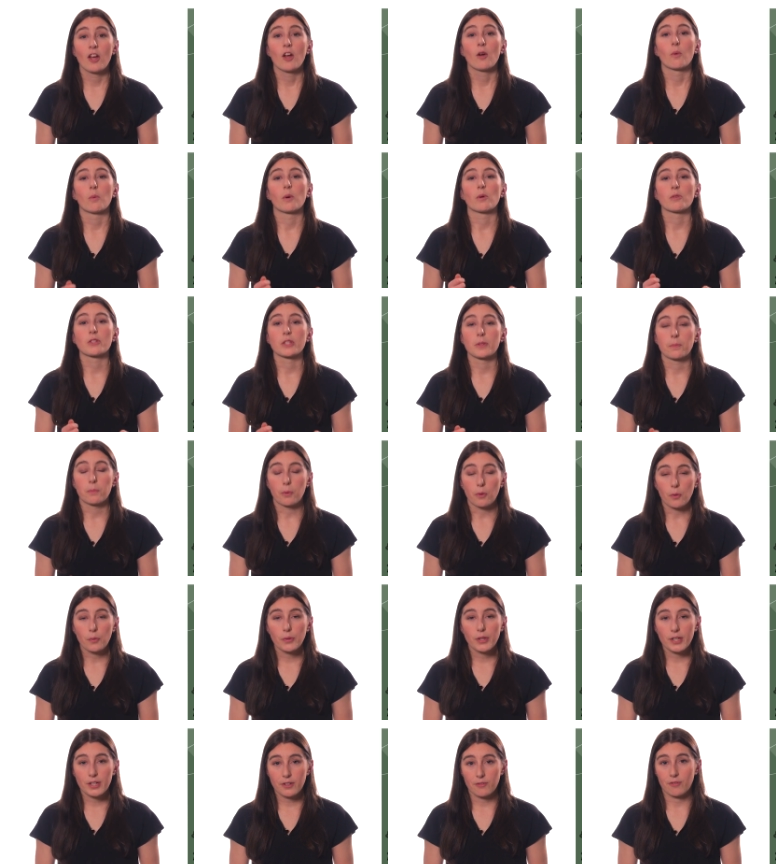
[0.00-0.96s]
will support
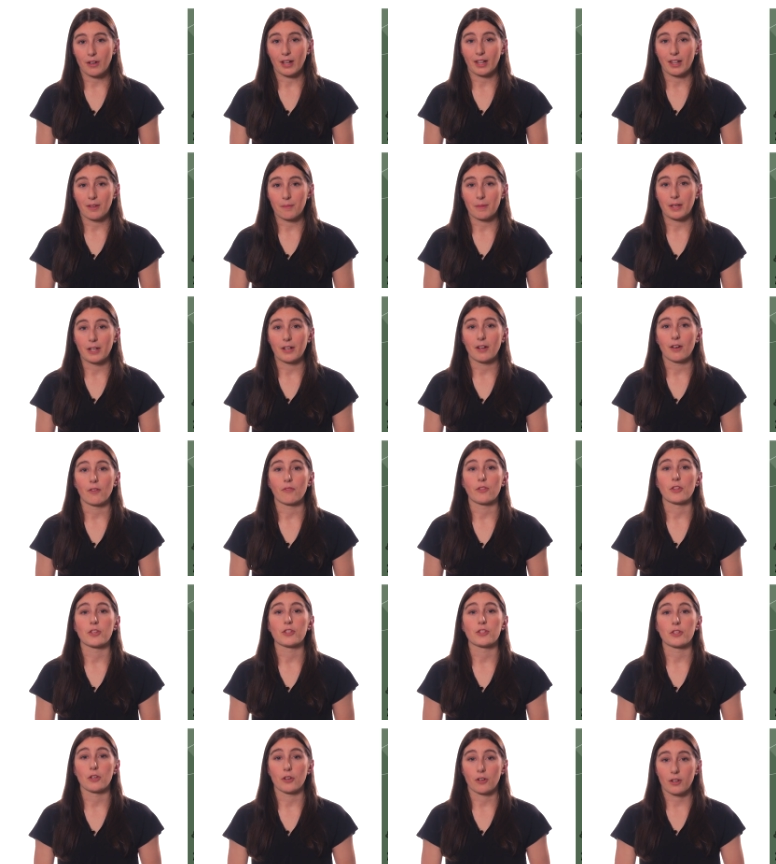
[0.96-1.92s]
the development of the
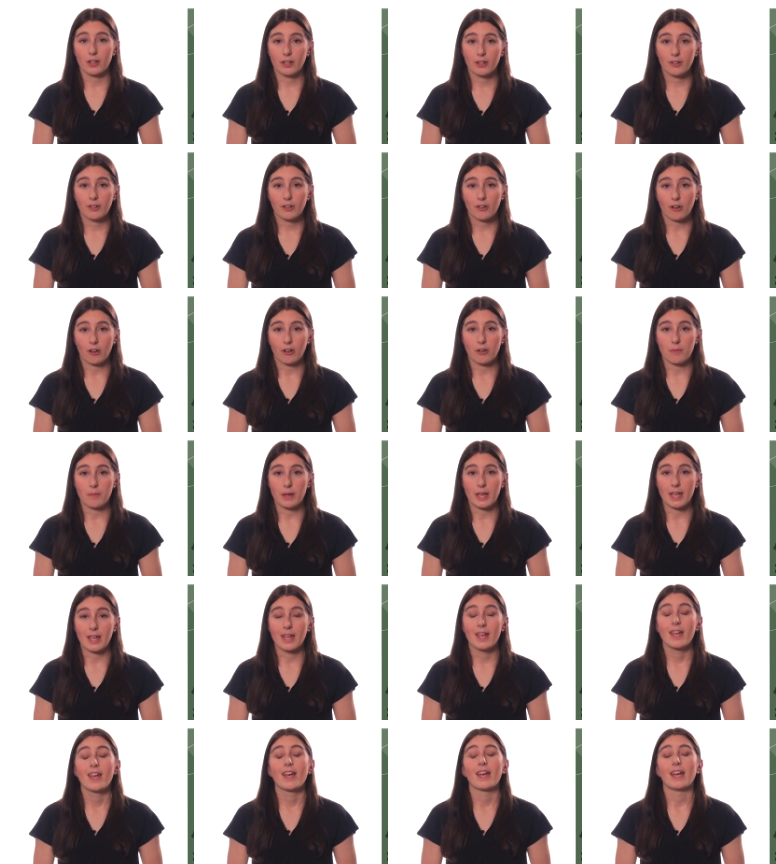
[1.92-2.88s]
circular economy
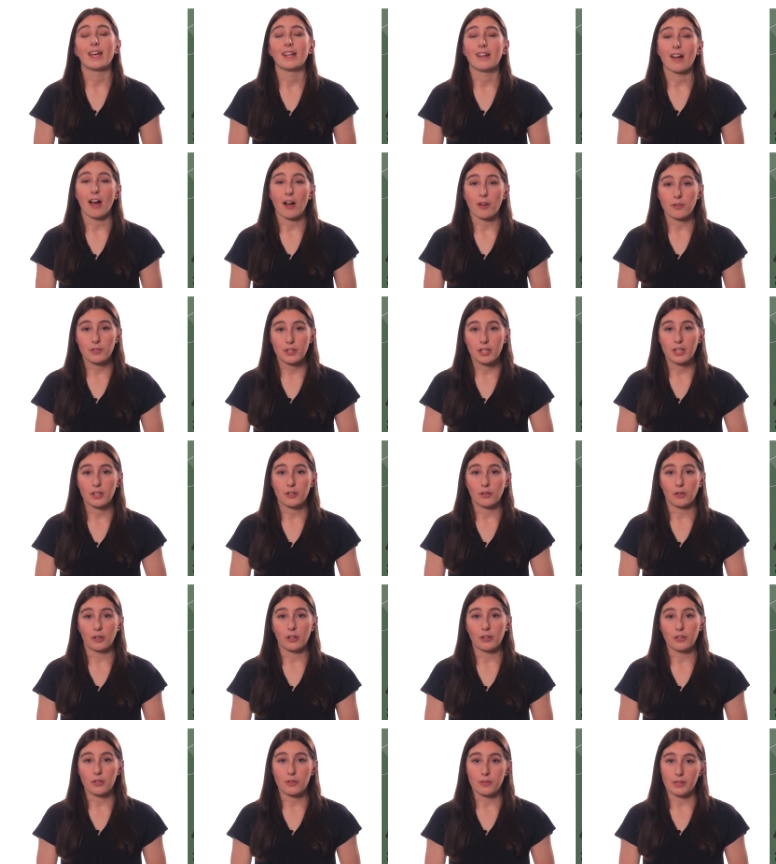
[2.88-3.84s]
in
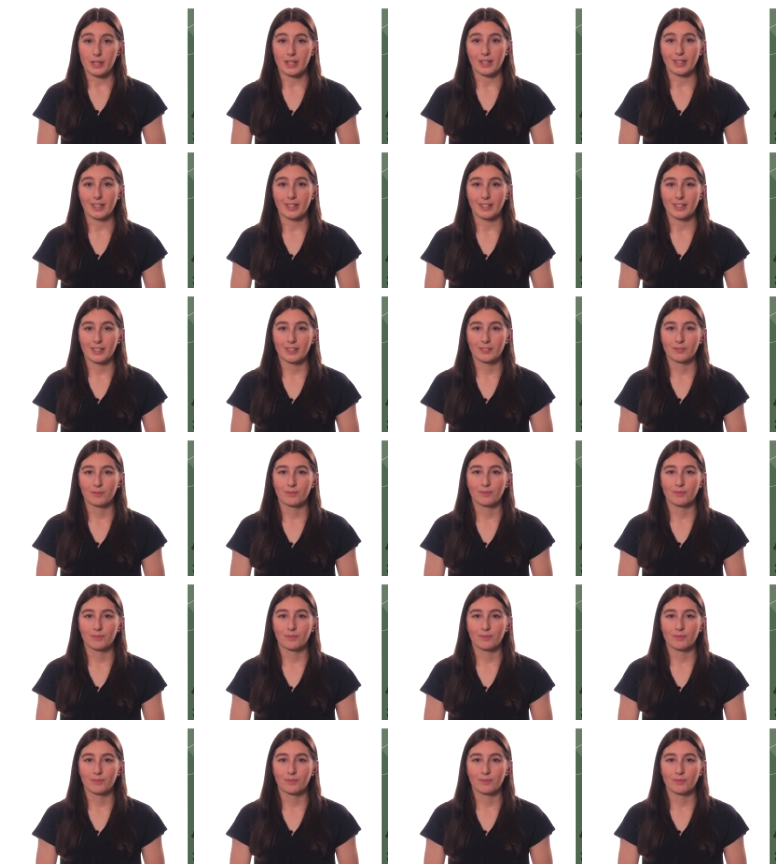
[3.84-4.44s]
Aotearoa, New Zealand.